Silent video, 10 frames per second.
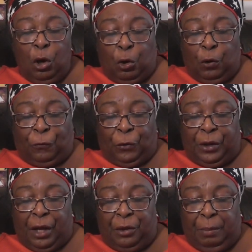Cook for
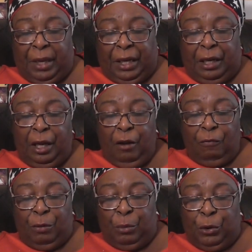another minute,
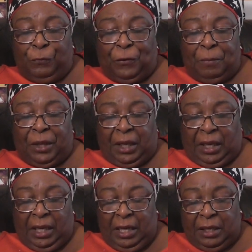remove from the
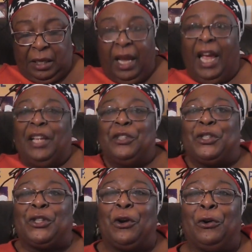heat, and
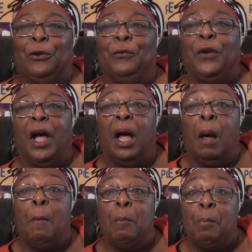serve
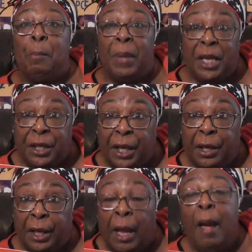
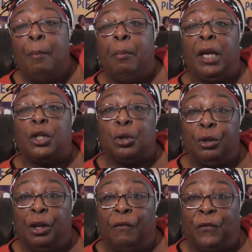immediately. Make sure
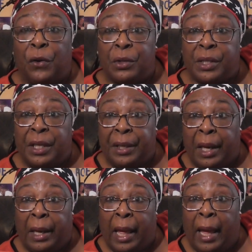you're first in the
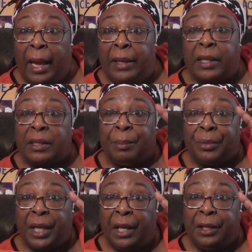line because I'm
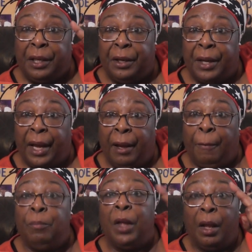telling you
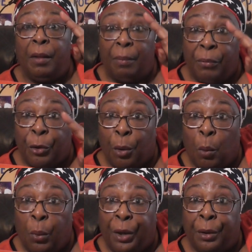now, they're a
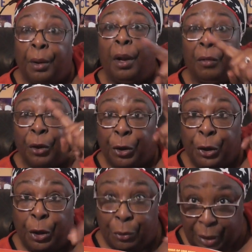winner. We're going
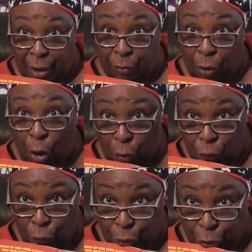to go down
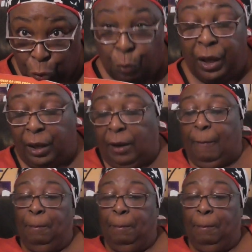real quick.